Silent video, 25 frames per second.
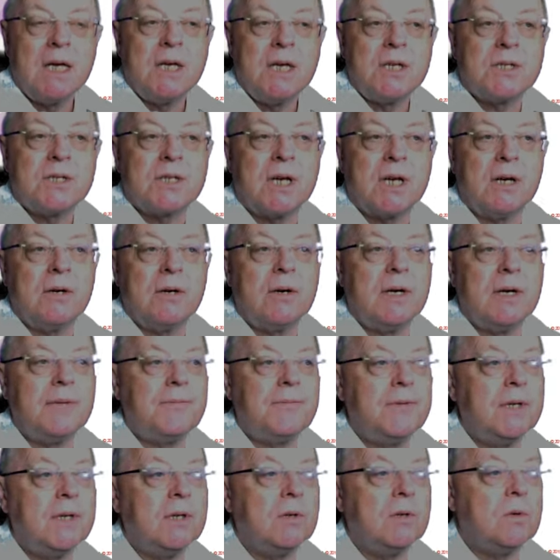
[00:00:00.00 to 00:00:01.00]
So
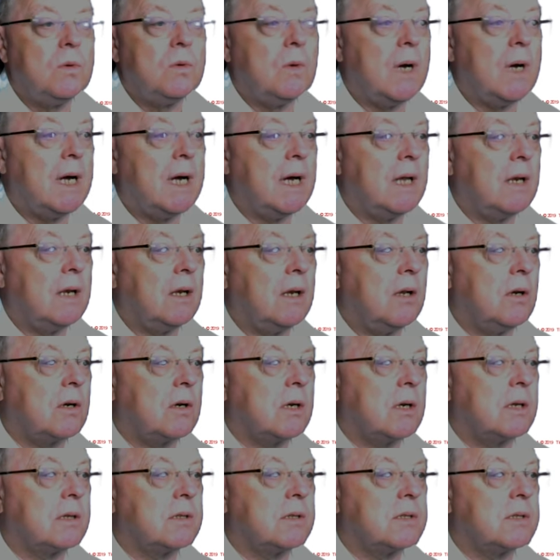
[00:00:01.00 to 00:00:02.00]
if you
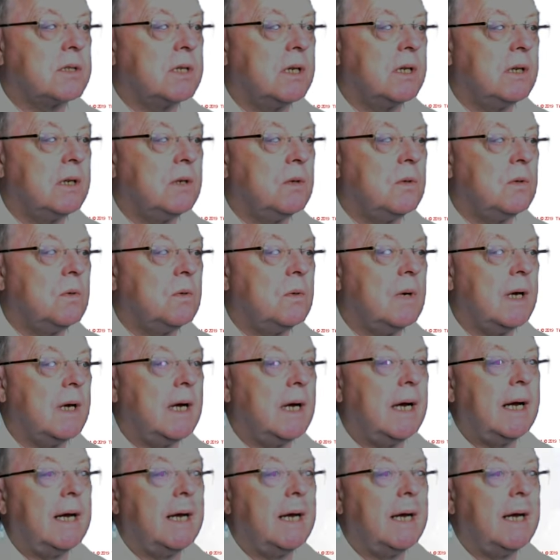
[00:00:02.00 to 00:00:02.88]
look to